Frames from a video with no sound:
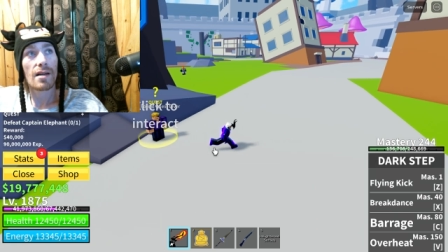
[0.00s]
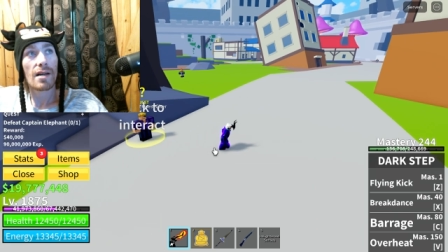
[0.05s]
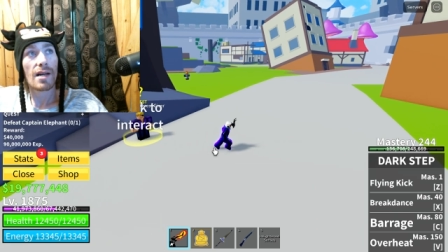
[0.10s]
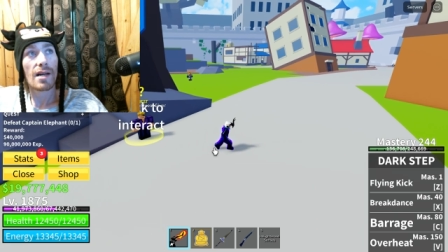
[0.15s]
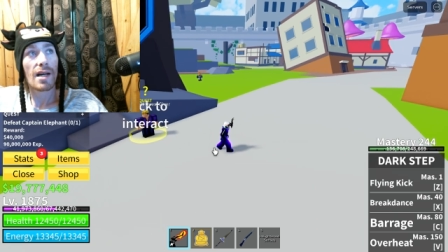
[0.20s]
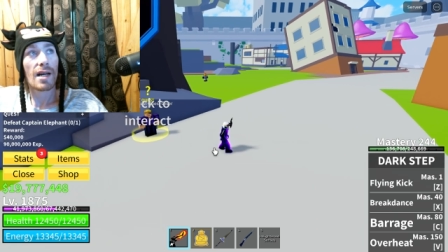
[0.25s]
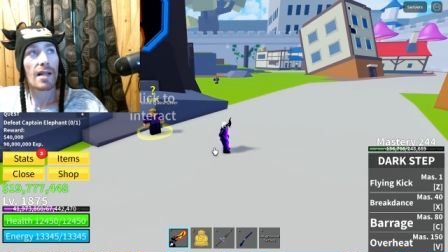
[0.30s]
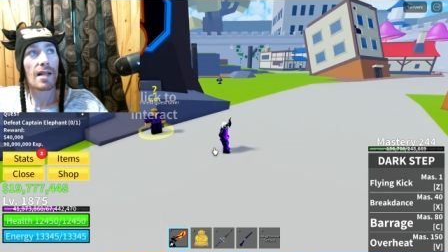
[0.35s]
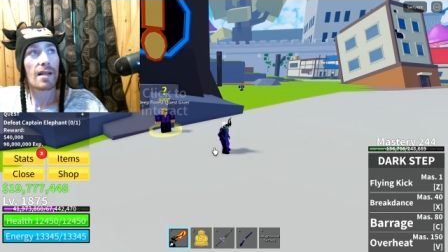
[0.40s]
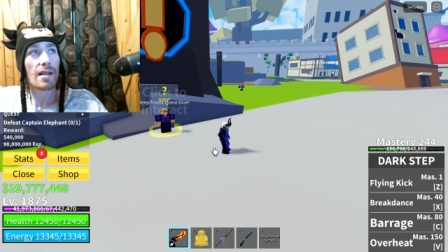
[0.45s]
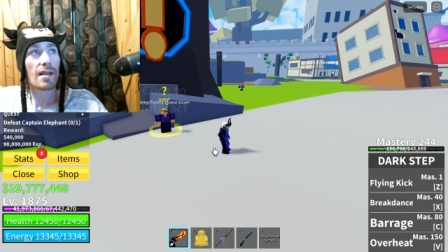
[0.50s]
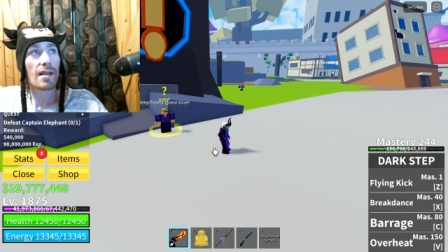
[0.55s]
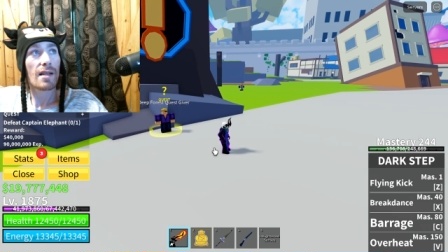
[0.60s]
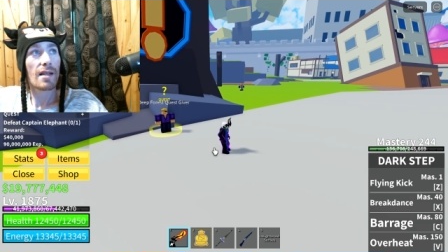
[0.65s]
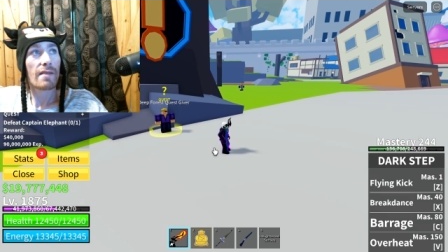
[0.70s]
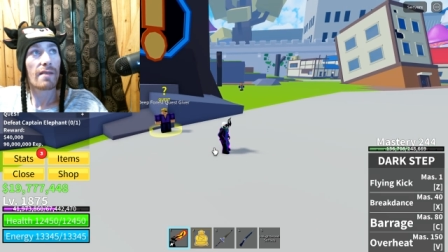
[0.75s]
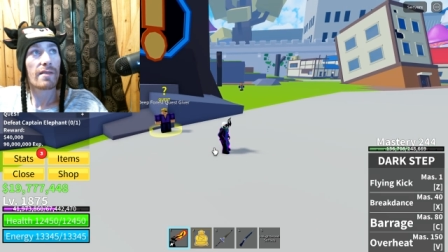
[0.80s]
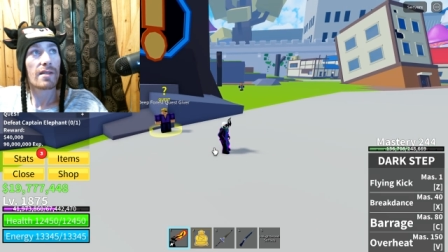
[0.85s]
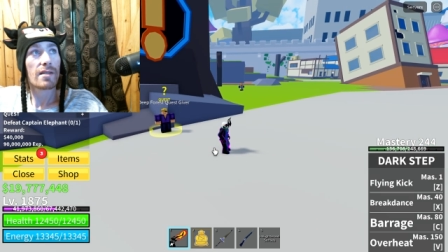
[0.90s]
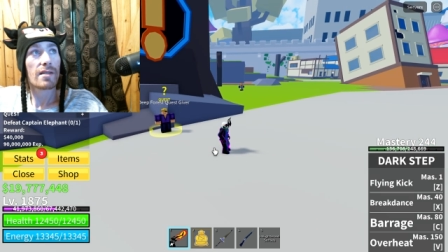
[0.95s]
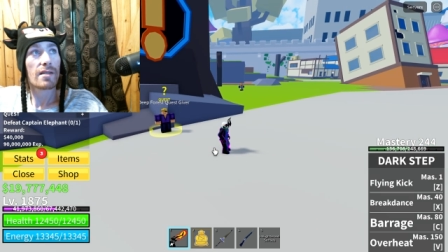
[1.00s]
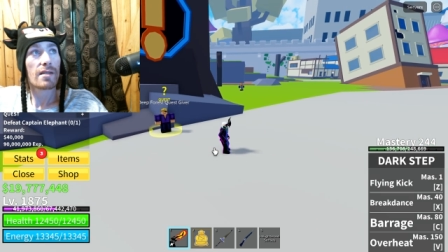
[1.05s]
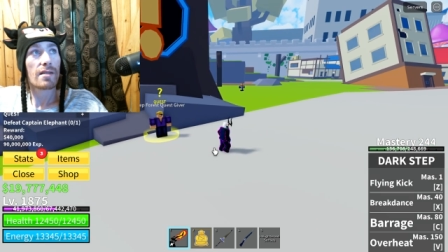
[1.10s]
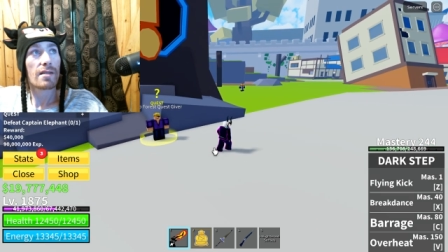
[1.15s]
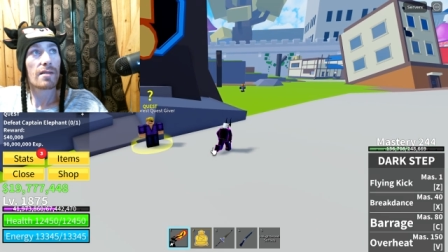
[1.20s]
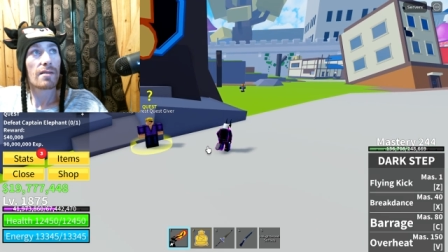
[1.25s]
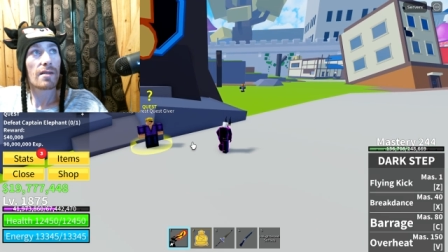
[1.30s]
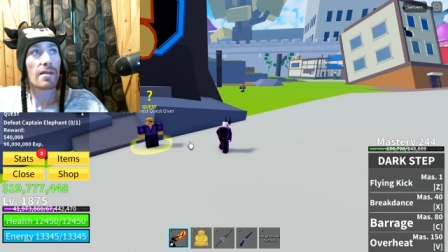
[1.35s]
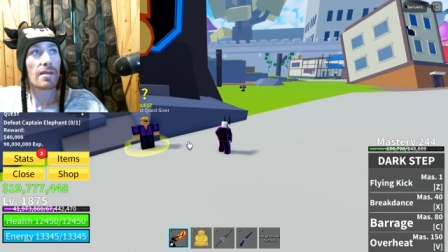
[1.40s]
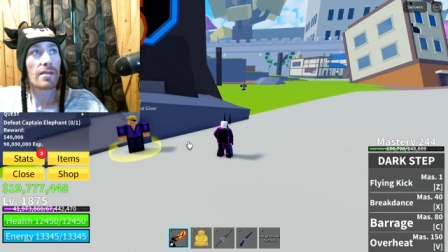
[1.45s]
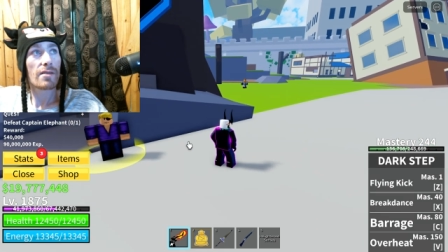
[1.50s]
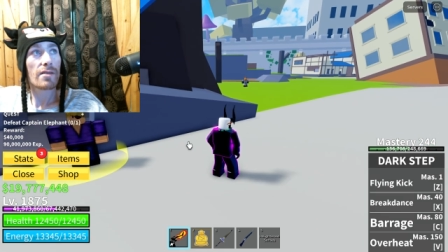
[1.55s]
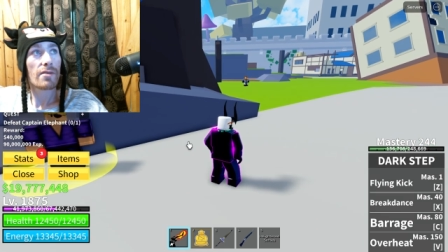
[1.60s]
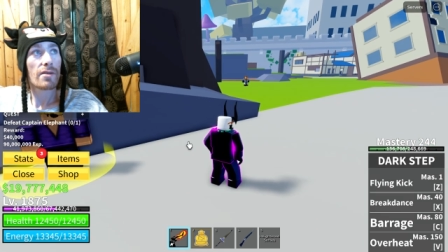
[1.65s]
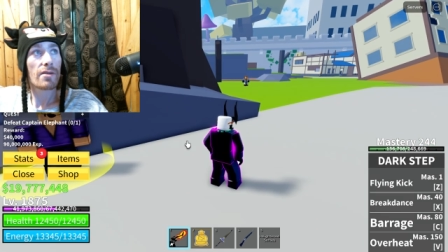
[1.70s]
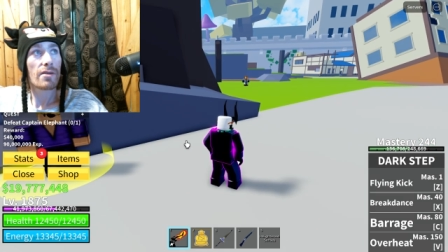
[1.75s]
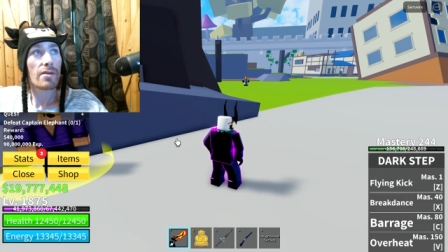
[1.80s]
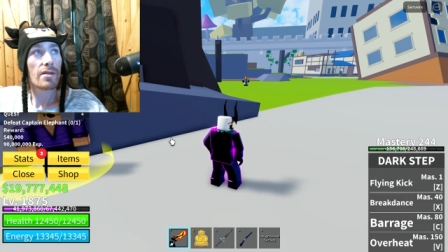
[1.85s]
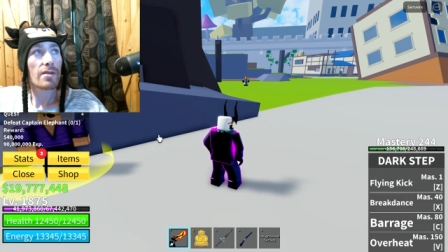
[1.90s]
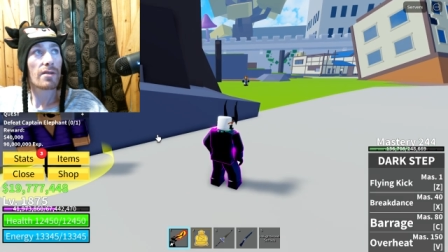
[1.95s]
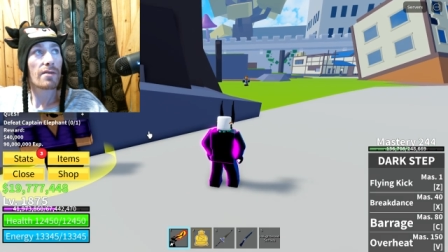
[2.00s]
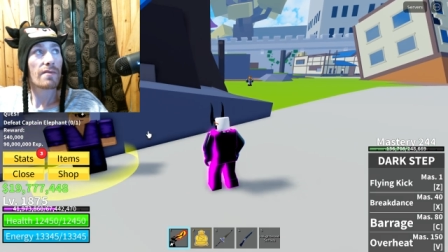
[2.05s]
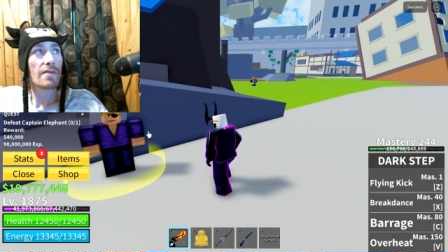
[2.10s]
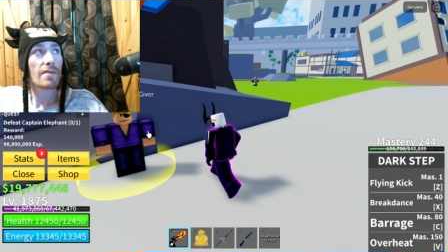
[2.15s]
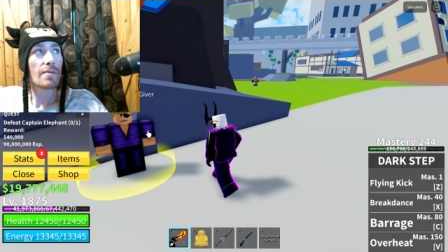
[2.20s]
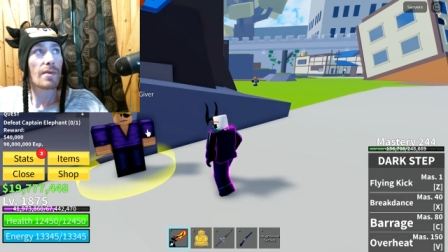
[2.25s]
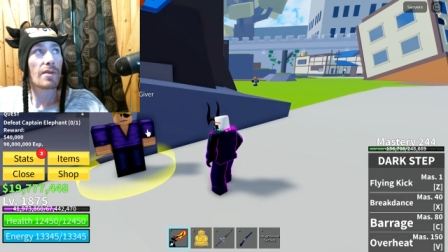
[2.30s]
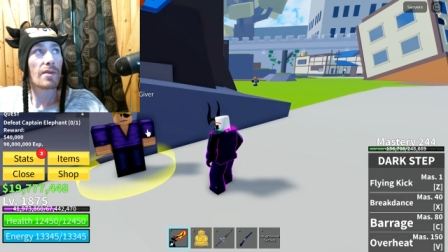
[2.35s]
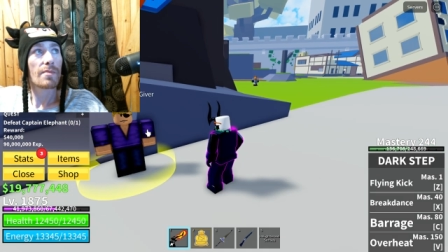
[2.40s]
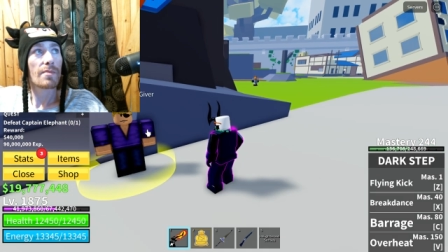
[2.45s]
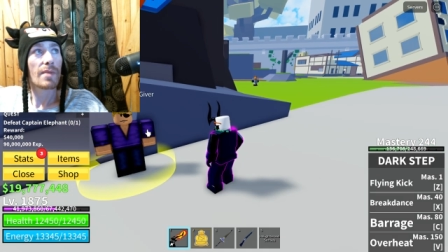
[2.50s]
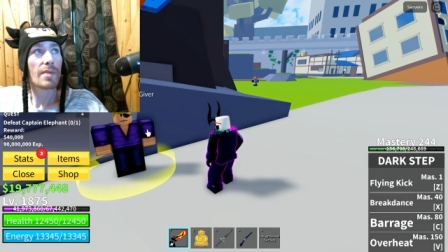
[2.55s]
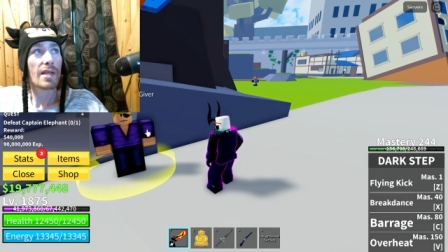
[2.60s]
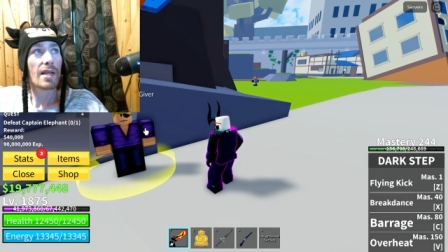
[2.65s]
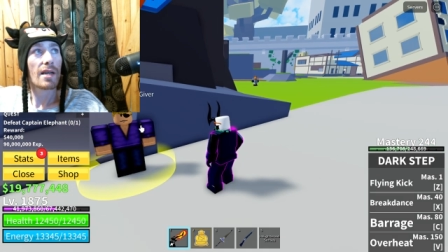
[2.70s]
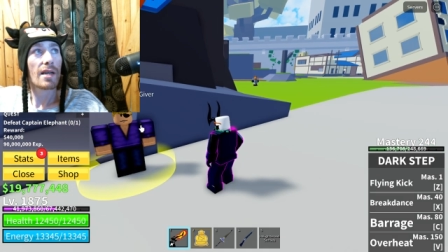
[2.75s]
I love it. Also, who are you even supposed to be?